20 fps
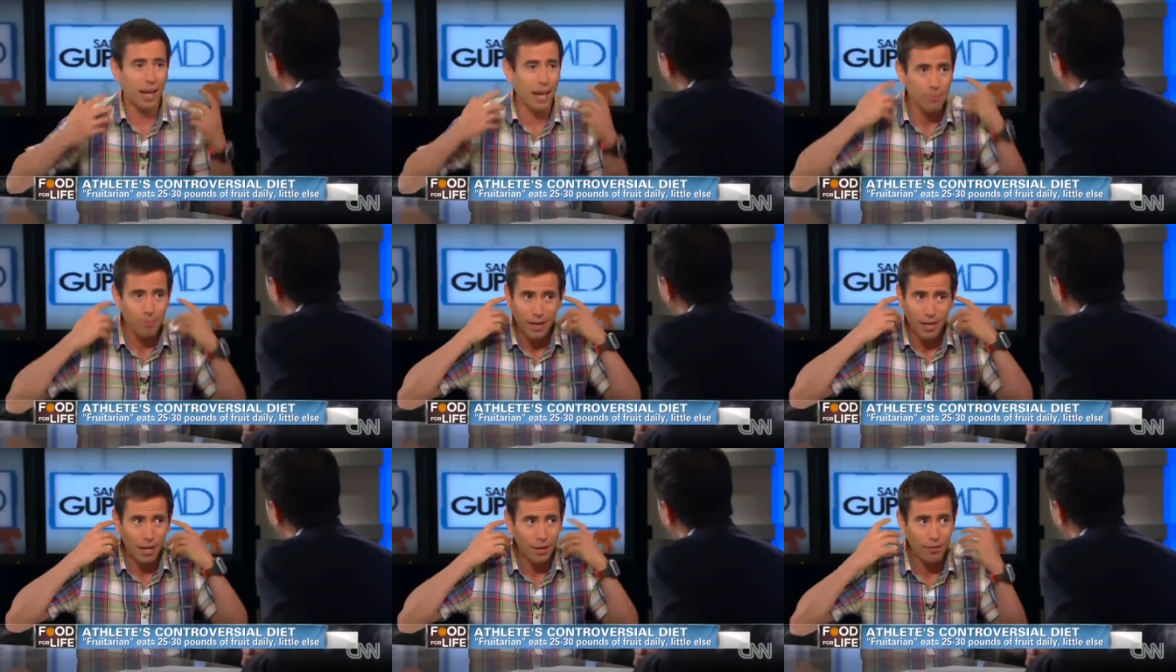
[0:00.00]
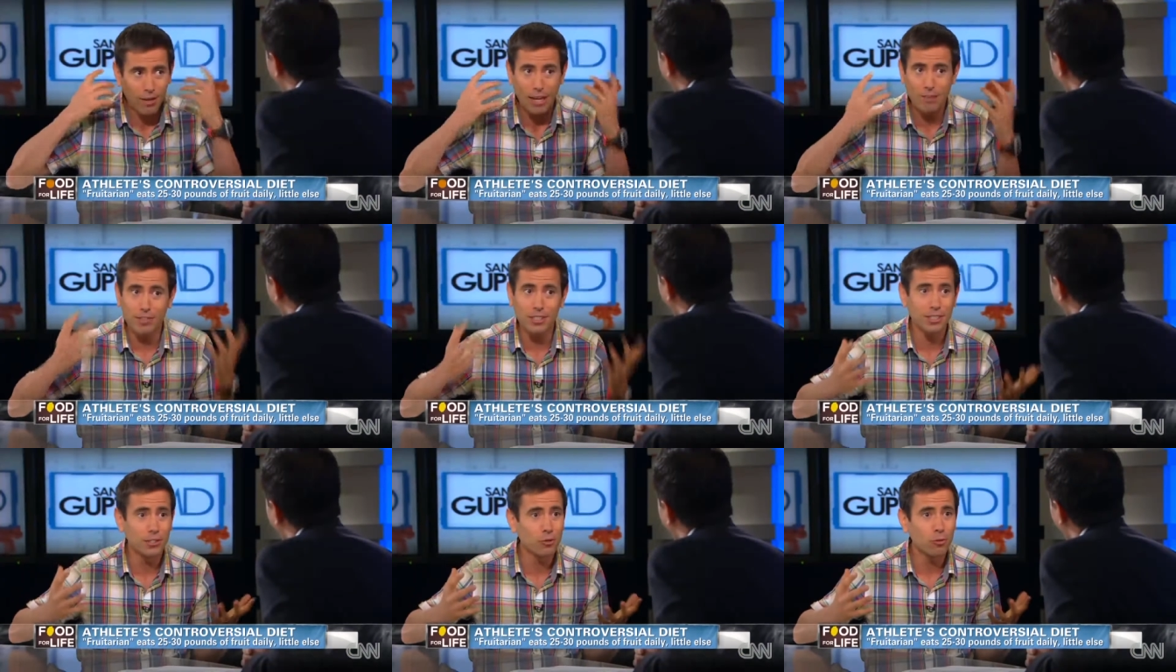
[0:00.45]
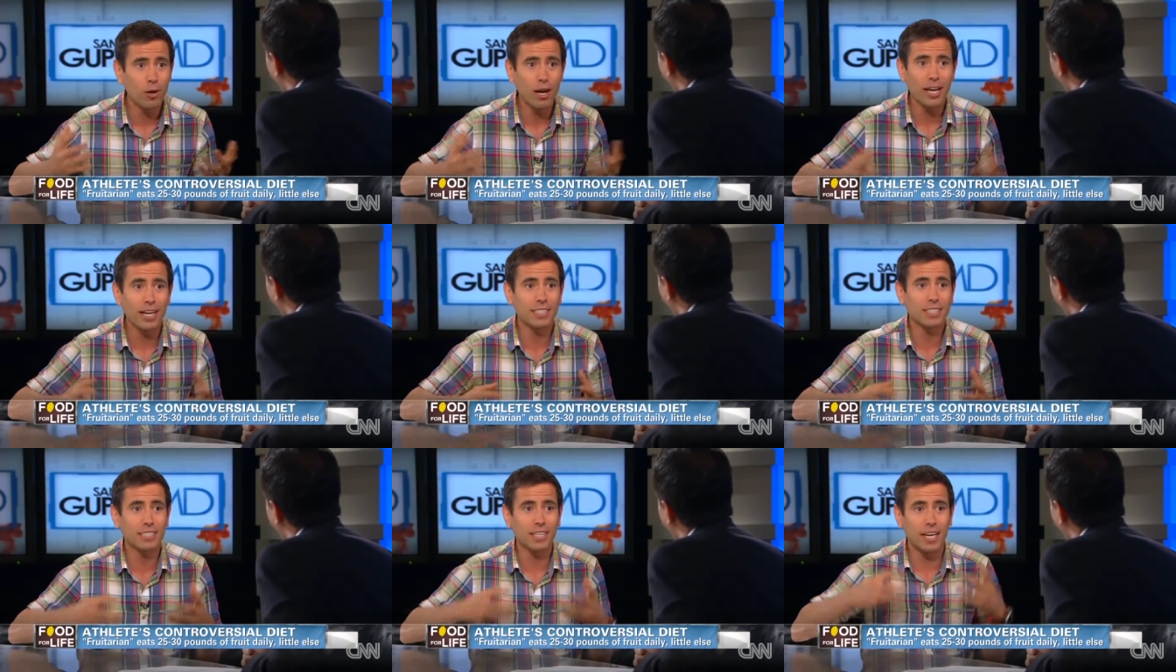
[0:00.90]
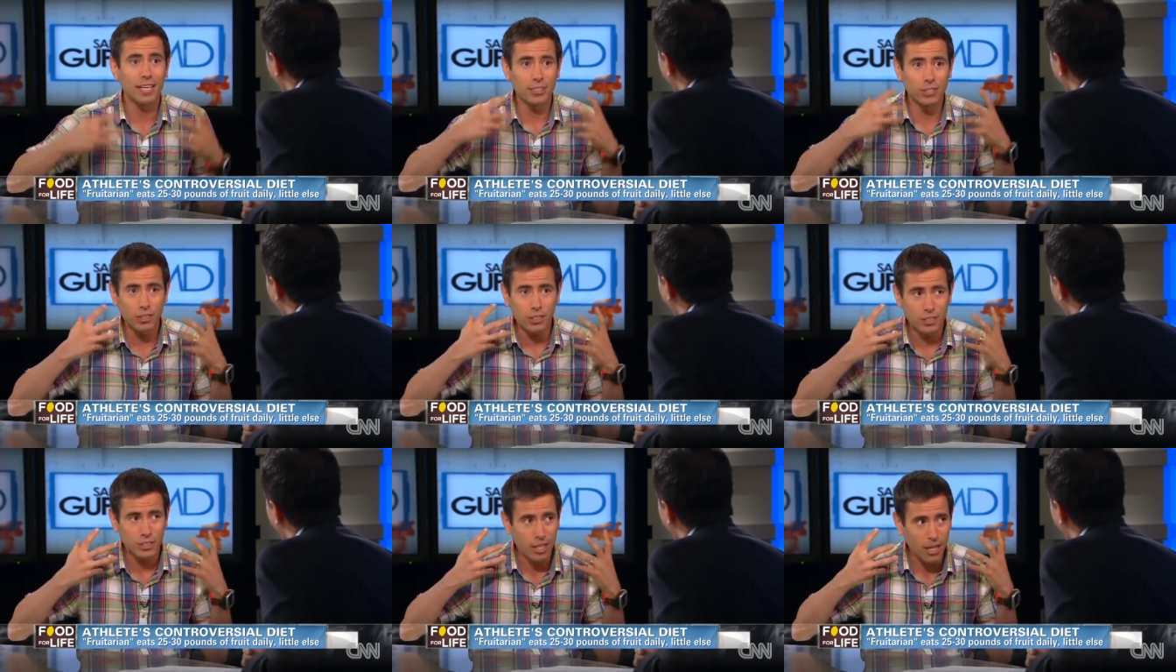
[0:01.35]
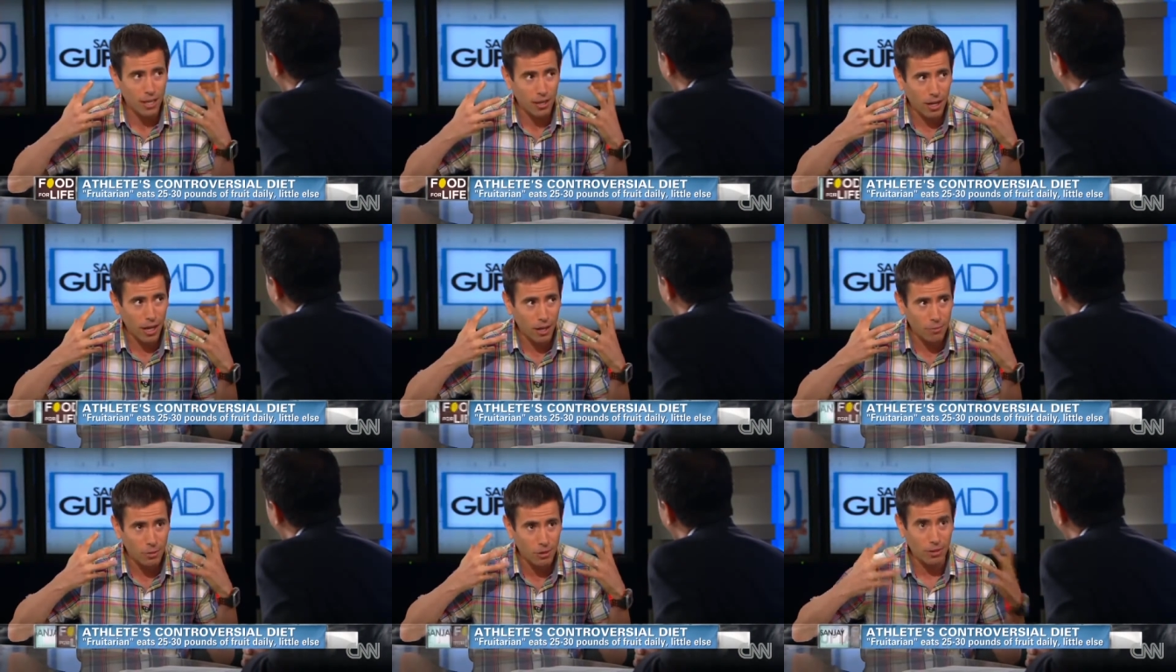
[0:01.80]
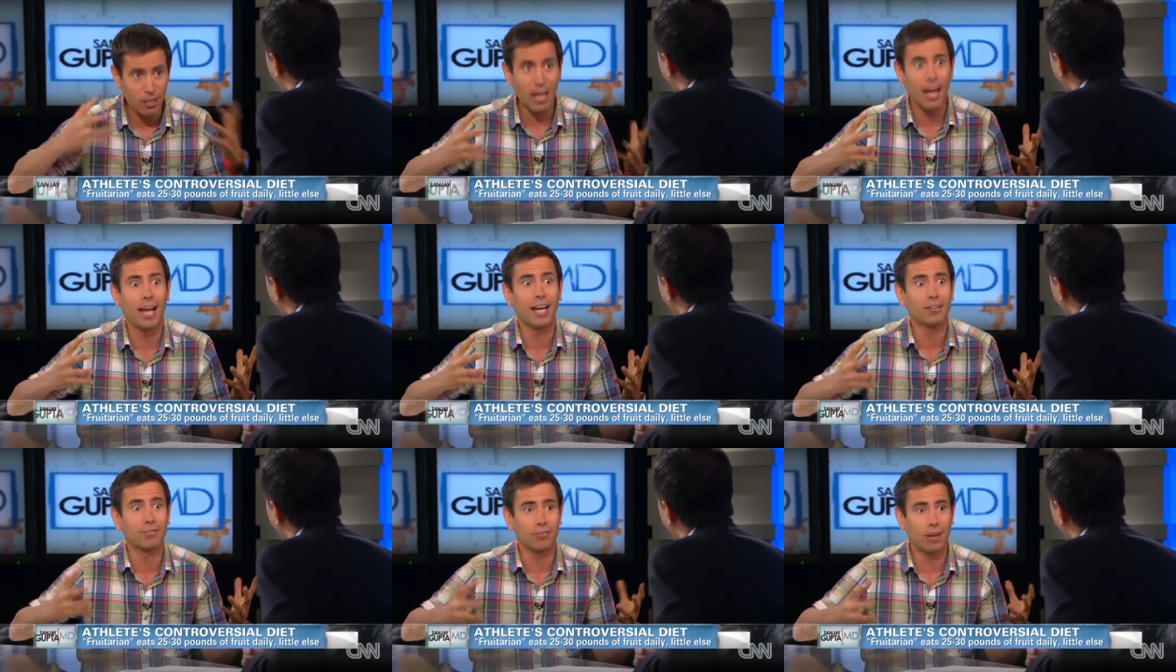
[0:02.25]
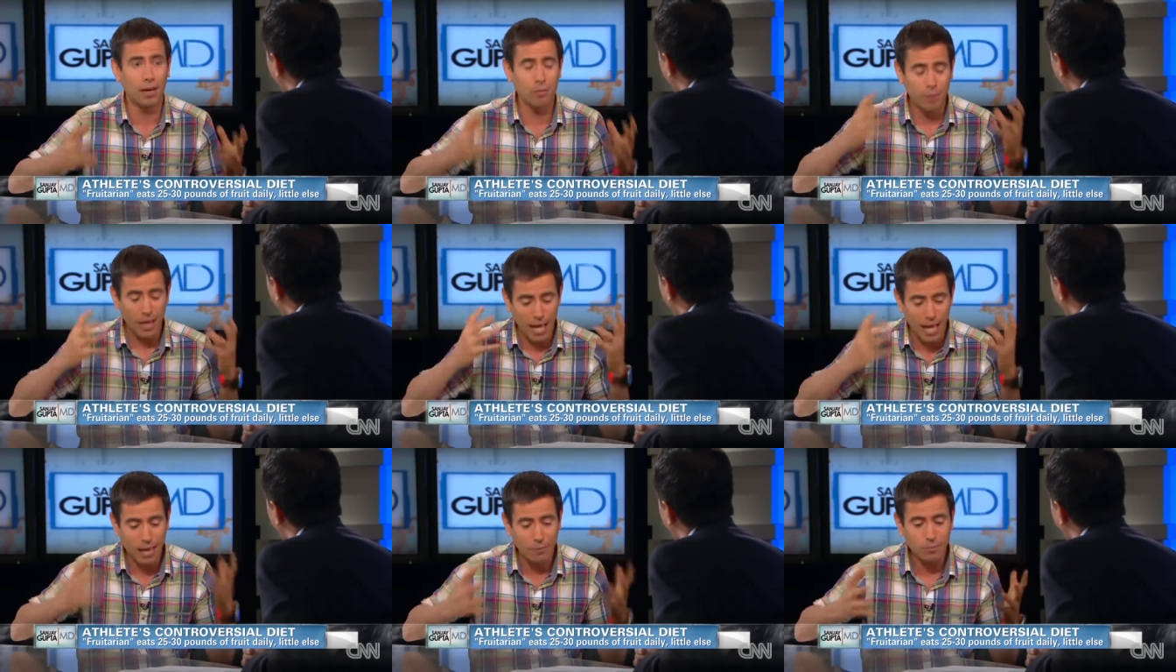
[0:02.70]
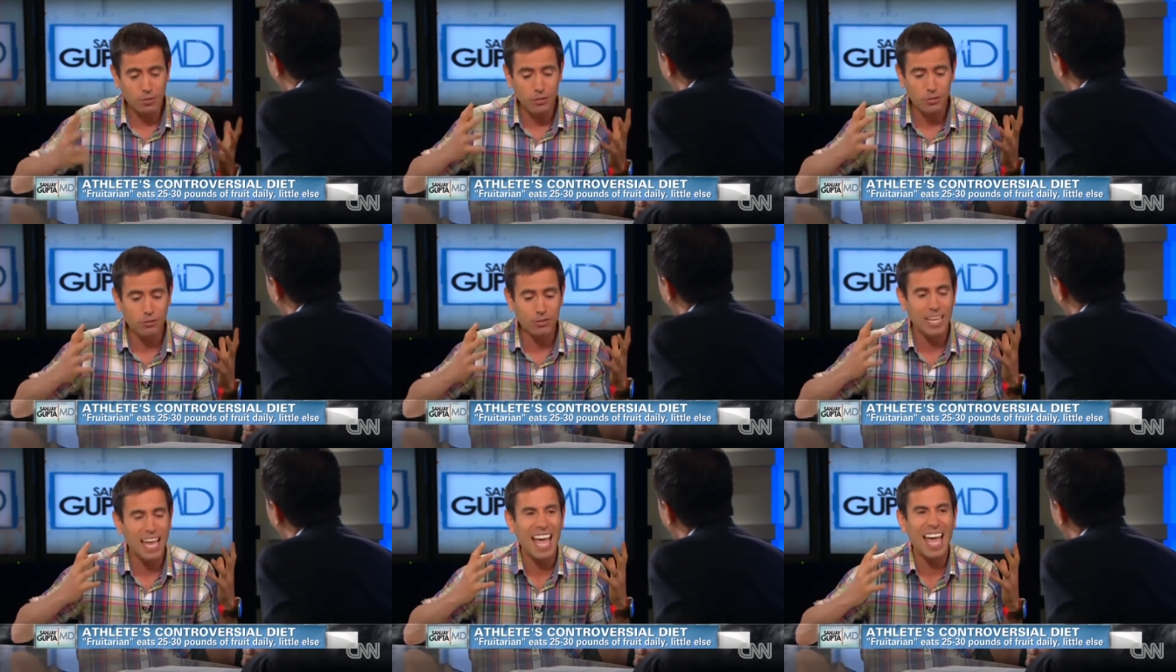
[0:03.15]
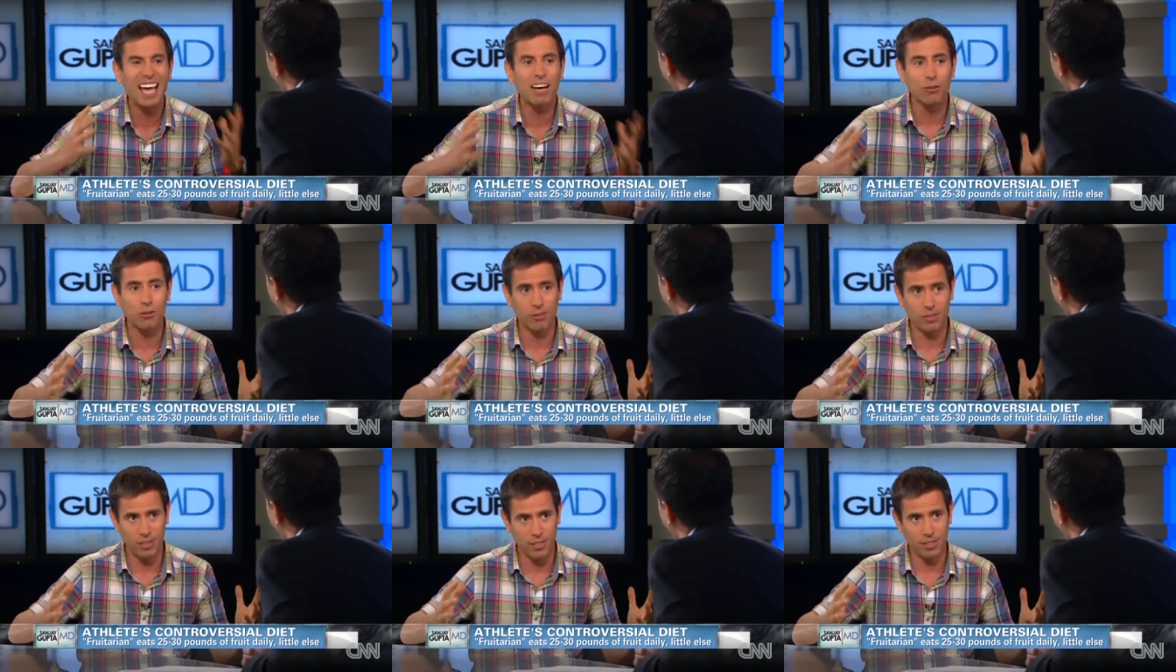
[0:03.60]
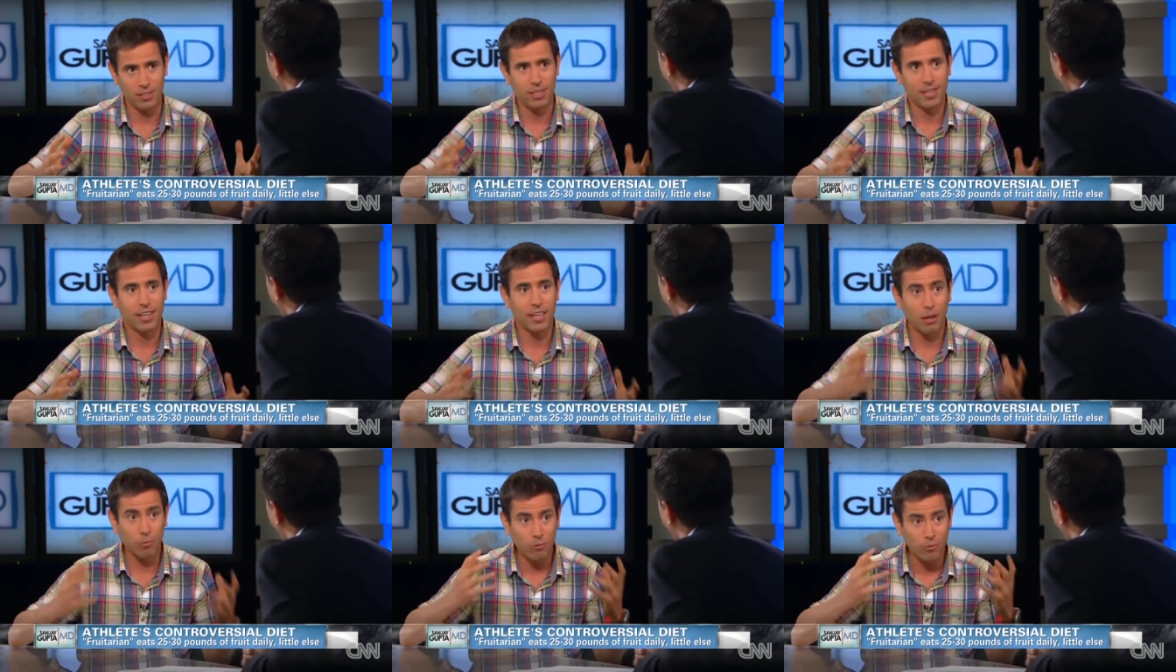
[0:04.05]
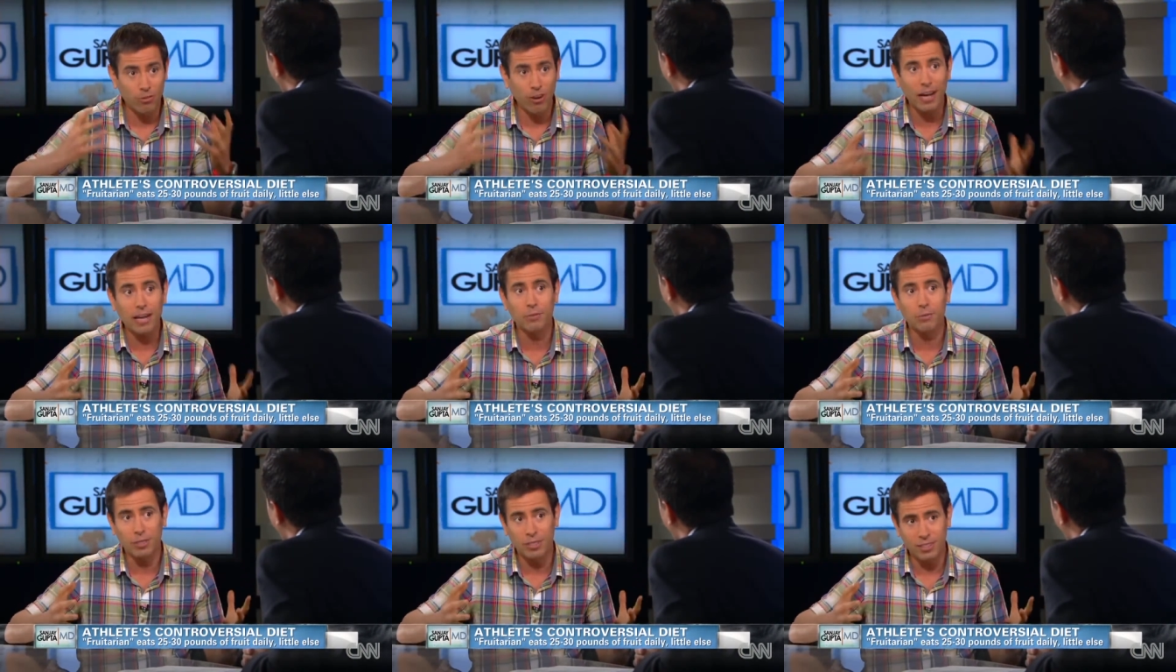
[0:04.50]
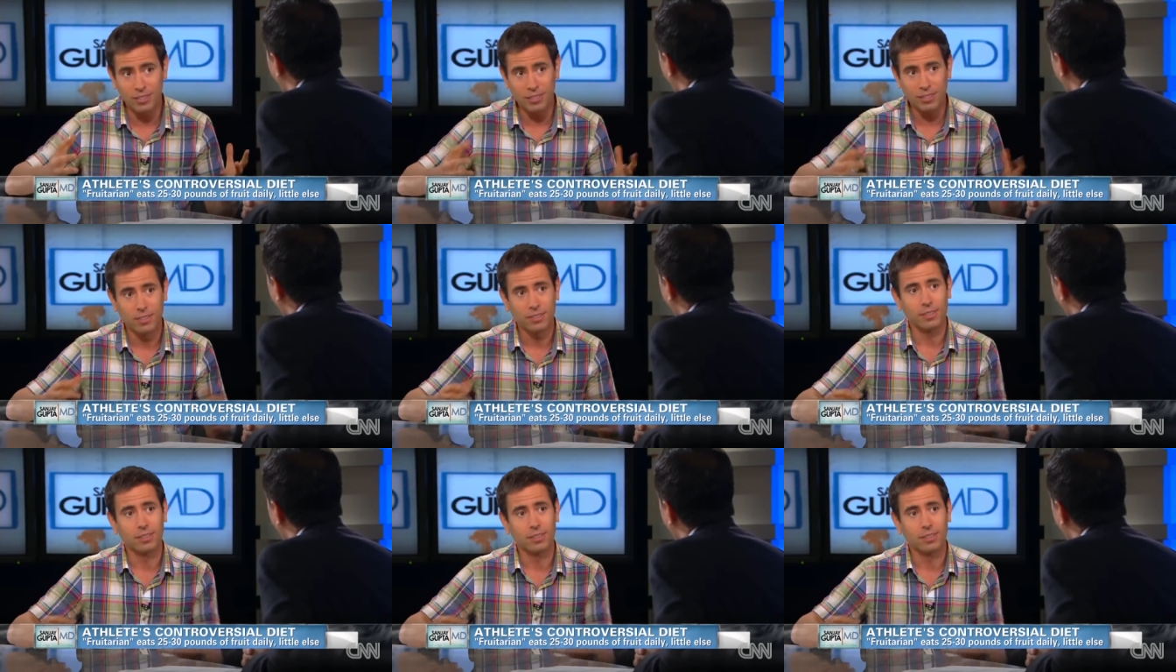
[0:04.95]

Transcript: I, my, I don't have earwax. I just, I, I'm alive. I'm absolutely healthy. I'm vibrant.